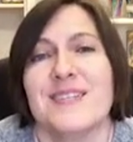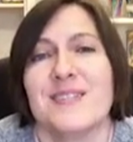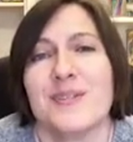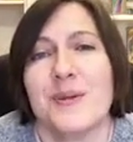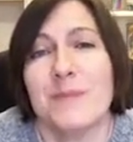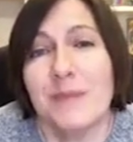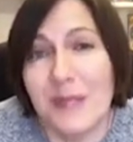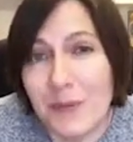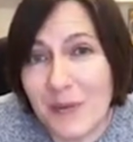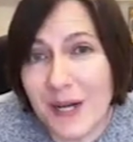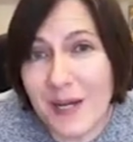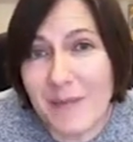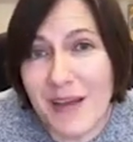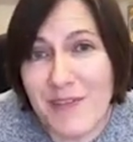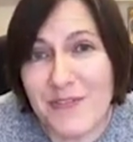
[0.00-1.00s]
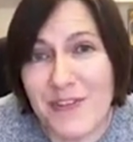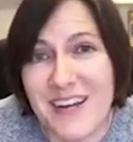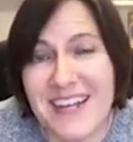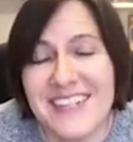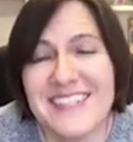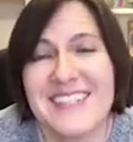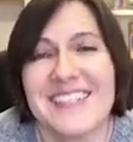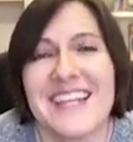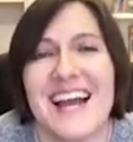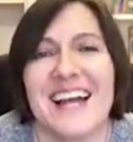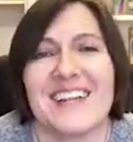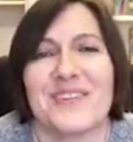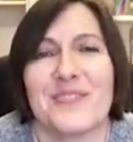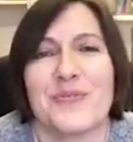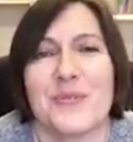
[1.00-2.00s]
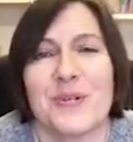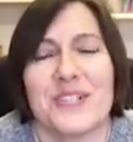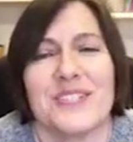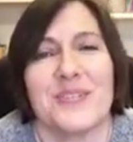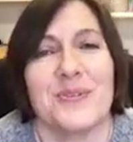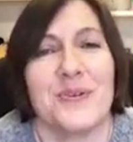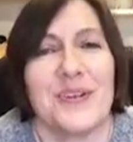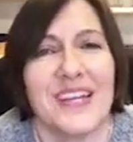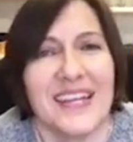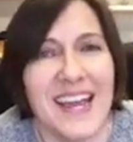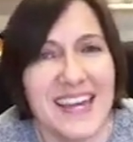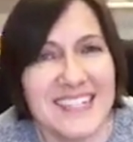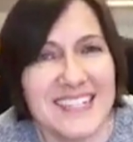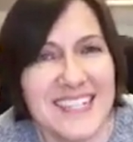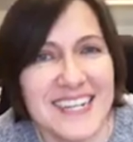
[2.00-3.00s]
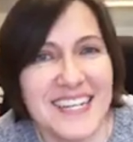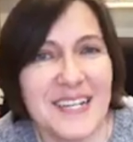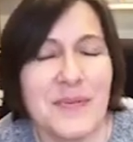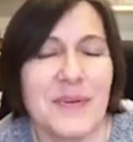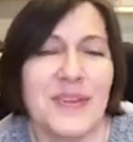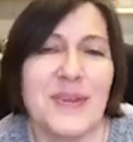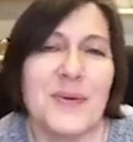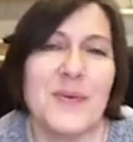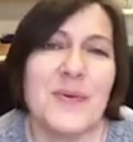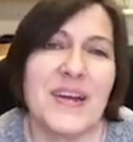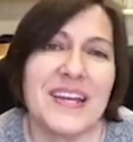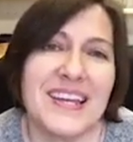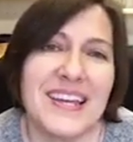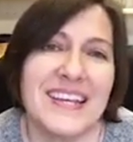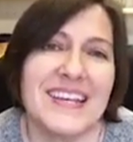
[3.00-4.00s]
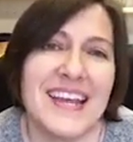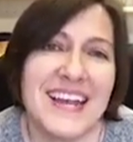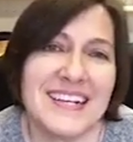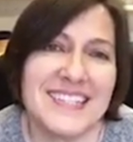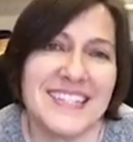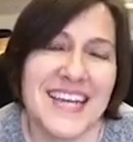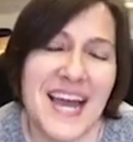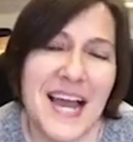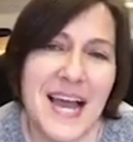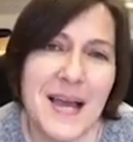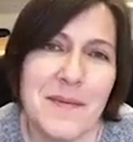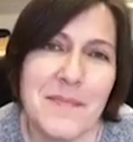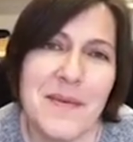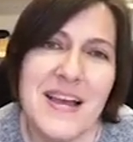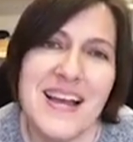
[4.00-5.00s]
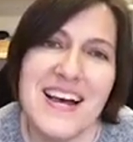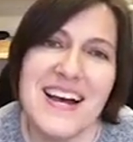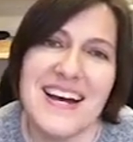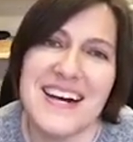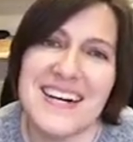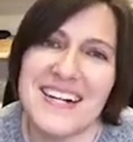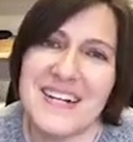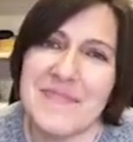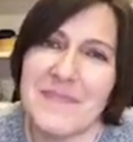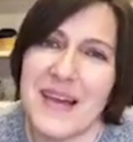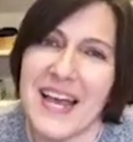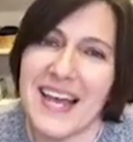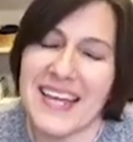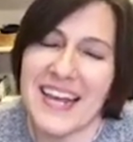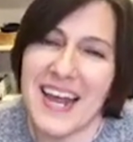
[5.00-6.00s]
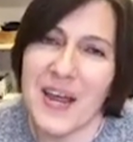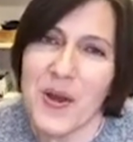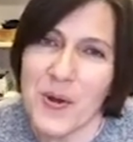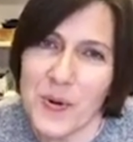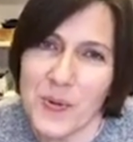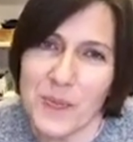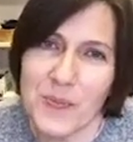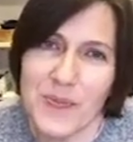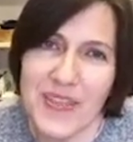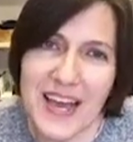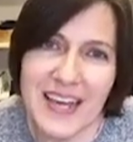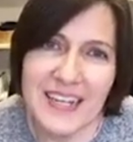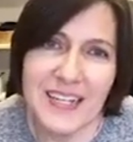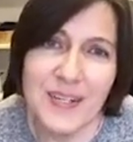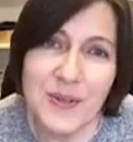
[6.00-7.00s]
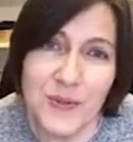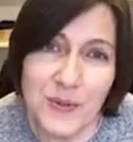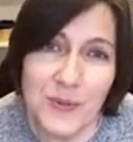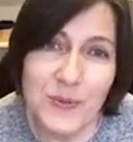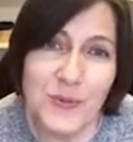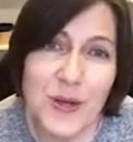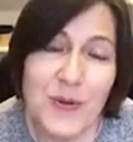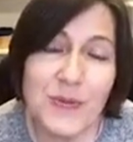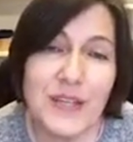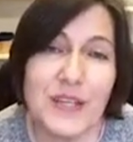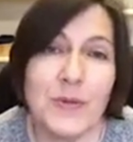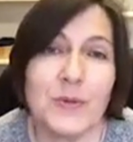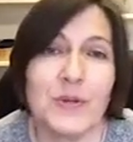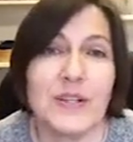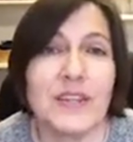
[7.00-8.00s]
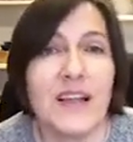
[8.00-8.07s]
So be well, my friends. I look forward to connecting with you again next time, and I hope that you know that you are